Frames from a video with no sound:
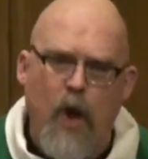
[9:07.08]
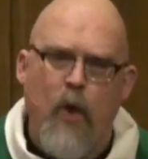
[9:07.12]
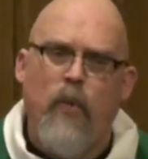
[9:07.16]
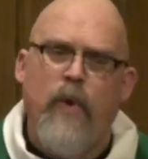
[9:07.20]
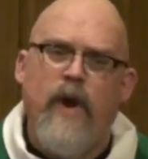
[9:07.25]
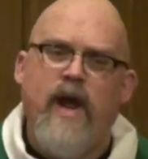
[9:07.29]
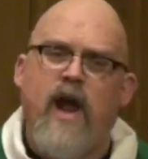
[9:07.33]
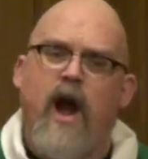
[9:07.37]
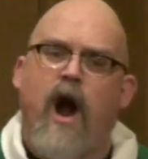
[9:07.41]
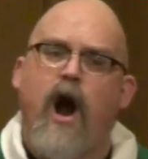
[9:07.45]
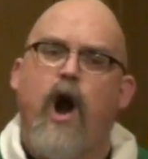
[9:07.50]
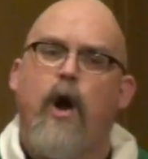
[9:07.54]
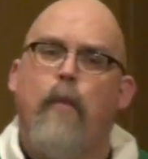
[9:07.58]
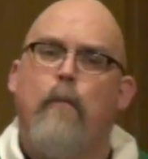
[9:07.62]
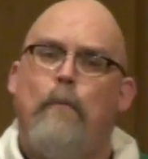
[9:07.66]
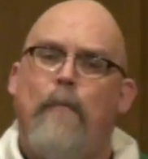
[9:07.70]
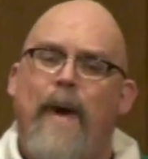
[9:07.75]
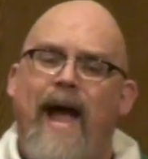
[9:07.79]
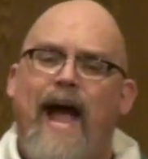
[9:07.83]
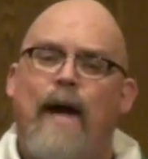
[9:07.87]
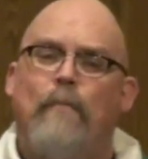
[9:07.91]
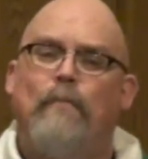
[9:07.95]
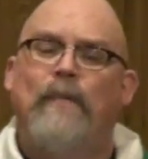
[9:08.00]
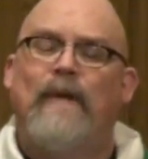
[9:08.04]
We are
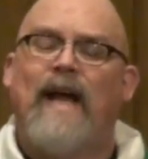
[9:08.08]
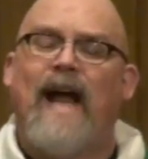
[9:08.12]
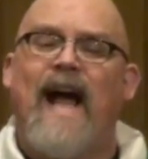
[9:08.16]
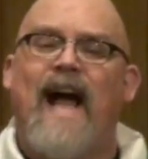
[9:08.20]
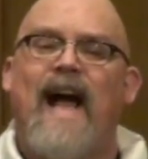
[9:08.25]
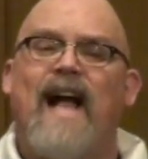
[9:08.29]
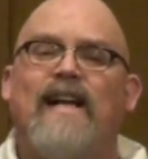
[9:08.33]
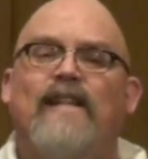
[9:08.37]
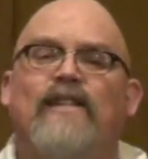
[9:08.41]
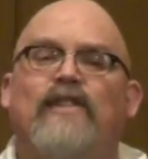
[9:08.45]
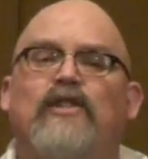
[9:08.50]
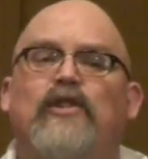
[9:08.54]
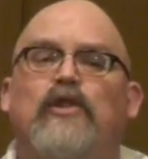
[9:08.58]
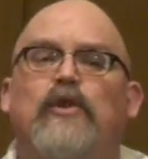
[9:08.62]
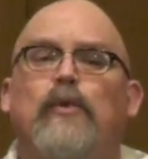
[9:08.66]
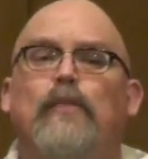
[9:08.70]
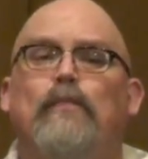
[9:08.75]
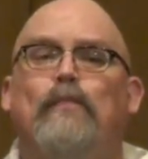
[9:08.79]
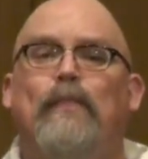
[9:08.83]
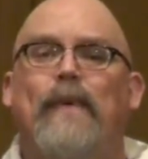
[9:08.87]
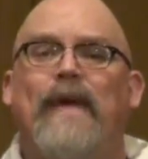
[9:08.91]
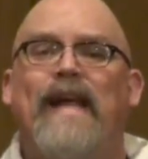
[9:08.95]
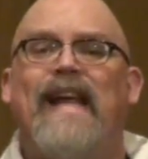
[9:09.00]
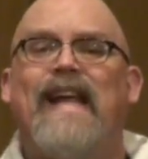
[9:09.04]
baptized to
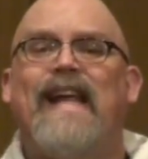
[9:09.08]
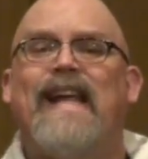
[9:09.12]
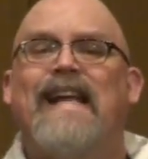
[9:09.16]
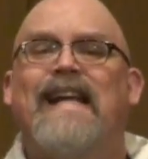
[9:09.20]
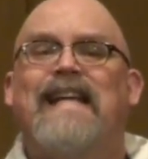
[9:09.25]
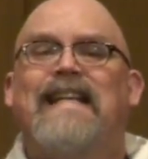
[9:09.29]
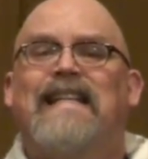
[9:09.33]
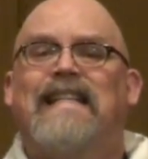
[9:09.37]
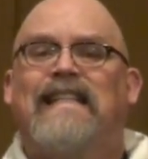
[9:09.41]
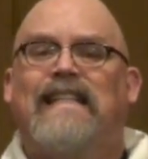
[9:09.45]
be